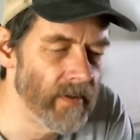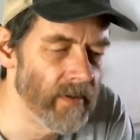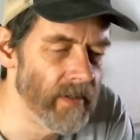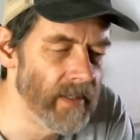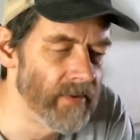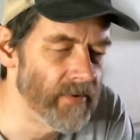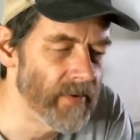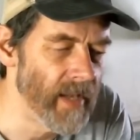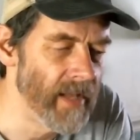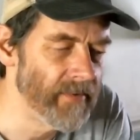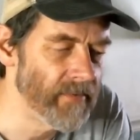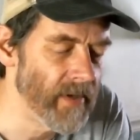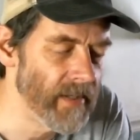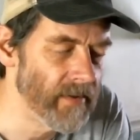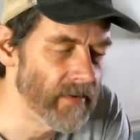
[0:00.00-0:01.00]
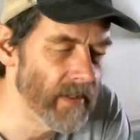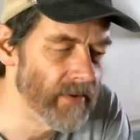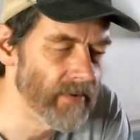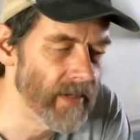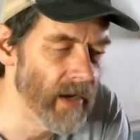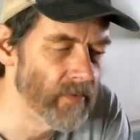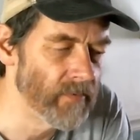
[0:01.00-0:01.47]
its
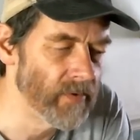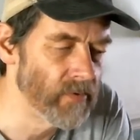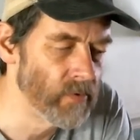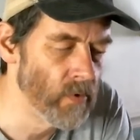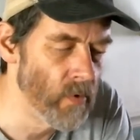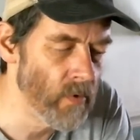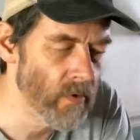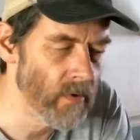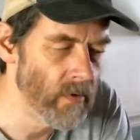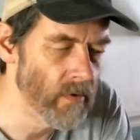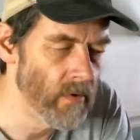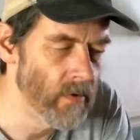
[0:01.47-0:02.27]
counter torque